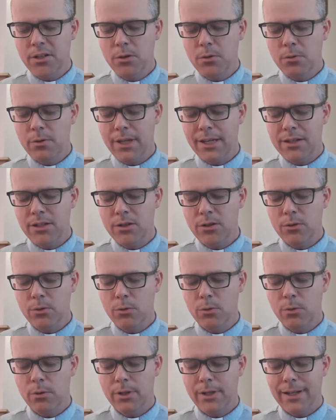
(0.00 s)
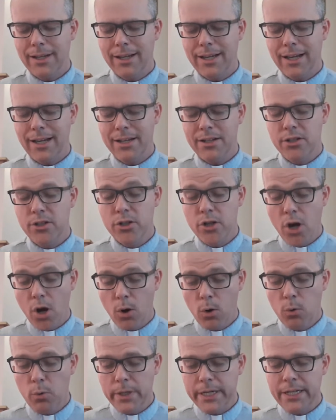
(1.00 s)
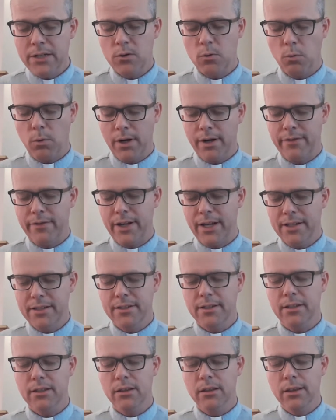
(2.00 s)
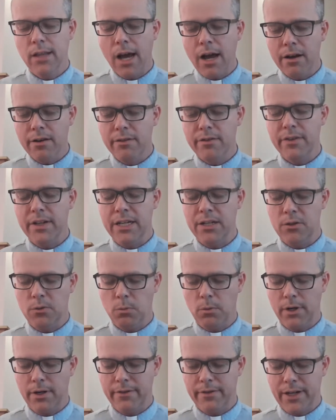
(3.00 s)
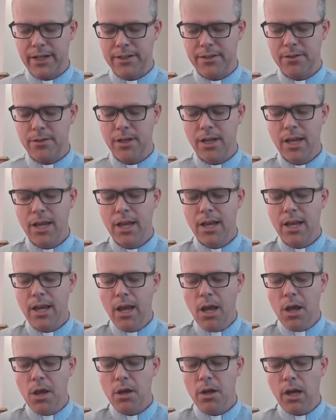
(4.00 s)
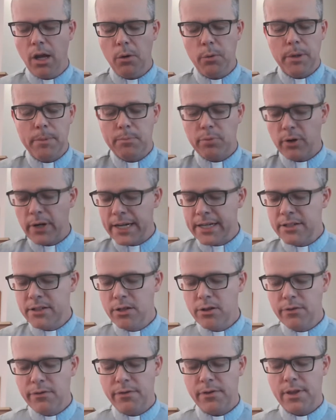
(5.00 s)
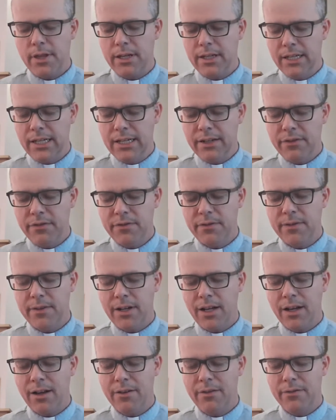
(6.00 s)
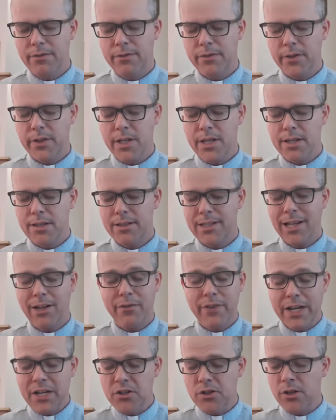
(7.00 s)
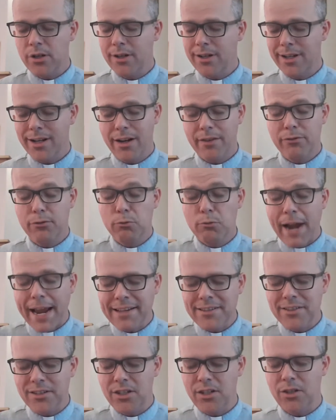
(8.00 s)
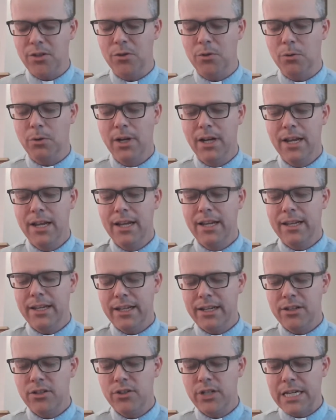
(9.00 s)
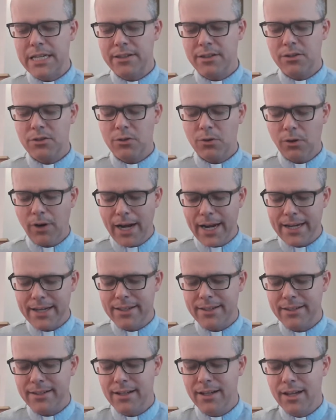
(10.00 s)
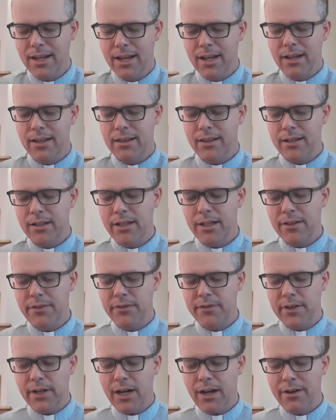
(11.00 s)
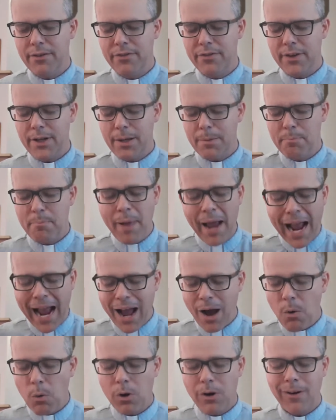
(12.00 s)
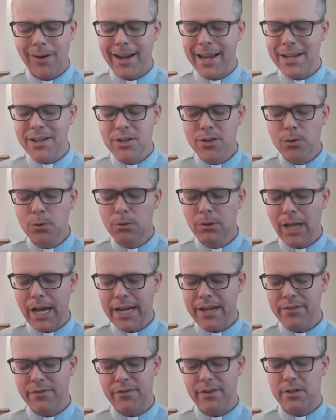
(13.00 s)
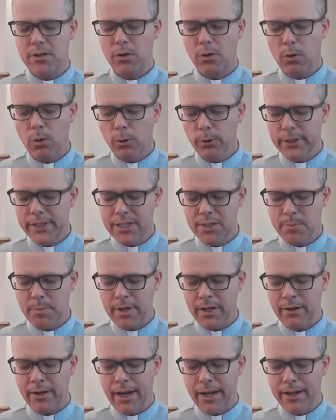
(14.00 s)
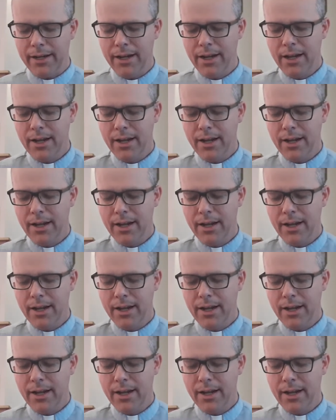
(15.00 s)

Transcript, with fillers: you that you uh, know each one of us, love each one of us. We praise you for the gift of salvation, of rescue in Jesus Christ, the gift of power and new life in your Holy Spirit.